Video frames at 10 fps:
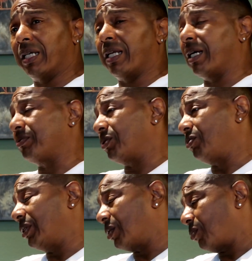That helps
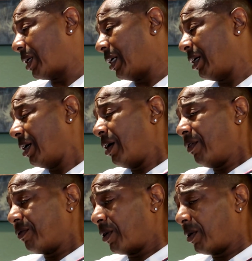you get away
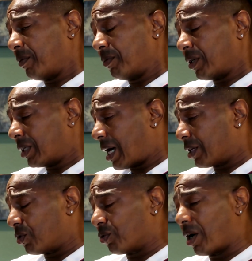from a
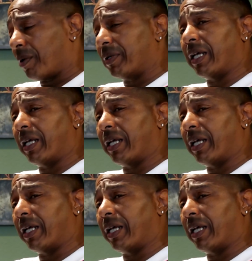lot of drama.